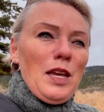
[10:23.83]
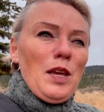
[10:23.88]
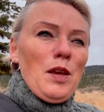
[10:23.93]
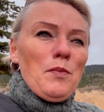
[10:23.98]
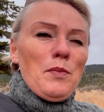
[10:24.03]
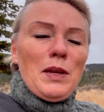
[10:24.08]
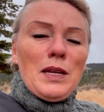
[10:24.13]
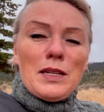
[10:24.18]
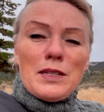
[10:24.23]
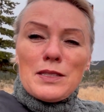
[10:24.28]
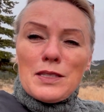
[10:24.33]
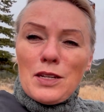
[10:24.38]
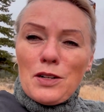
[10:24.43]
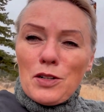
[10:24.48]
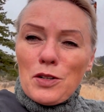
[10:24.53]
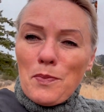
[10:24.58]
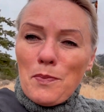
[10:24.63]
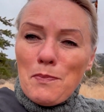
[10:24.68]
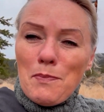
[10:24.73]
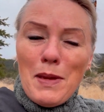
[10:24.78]
because there are
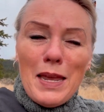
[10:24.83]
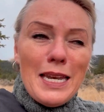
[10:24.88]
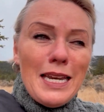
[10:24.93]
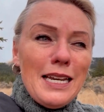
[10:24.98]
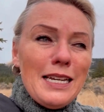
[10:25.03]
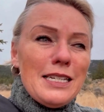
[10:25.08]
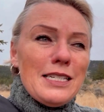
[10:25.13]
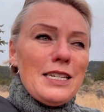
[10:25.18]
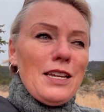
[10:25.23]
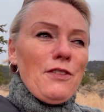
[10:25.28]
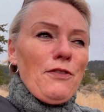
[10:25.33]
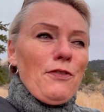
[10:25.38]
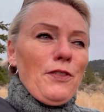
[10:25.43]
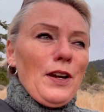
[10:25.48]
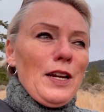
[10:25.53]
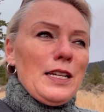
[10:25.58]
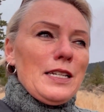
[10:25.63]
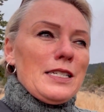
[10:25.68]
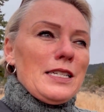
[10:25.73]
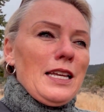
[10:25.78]
many
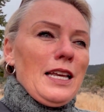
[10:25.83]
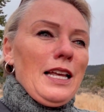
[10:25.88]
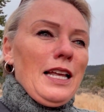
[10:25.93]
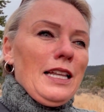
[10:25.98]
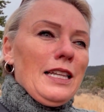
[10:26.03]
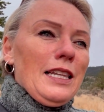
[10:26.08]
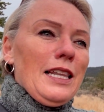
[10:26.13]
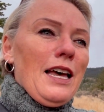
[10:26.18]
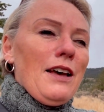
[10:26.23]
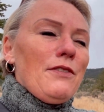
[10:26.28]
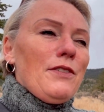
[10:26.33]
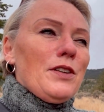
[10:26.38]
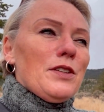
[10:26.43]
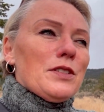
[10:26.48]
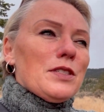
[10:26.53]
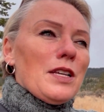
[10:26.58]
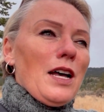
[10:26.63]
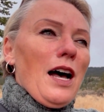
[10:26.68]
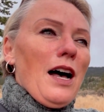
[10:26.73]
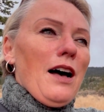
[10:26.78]
different levels
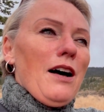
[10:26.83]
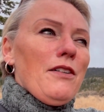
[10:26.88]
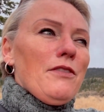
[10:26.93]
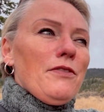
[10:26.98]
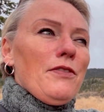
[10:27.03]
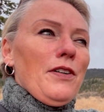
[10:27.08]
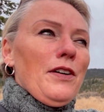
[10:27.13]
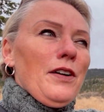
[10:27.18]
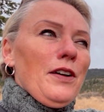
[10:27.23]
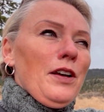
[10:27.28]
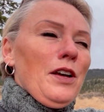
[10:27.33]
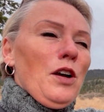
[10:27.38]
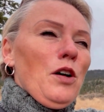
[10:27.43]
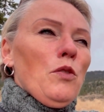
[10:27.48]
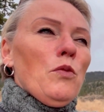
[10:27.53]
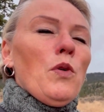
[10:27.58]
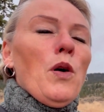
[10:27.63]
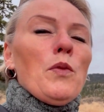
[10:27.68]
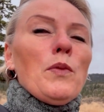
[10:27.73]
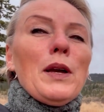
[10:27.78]
of
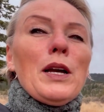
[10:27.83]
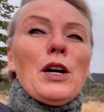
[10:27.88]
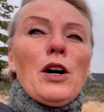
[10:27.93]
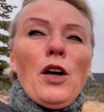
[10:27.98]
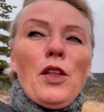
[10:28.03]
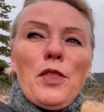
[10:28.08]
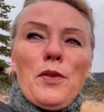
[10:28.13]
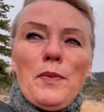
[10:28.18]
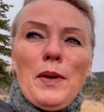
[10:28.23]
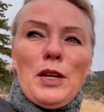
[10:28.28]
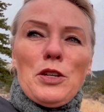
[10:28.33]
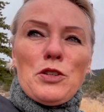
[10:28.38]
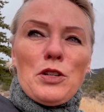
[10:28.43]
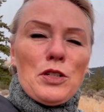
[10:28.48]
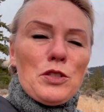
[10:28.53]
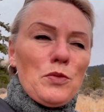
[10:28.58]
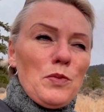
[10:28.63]
what we call the matrix.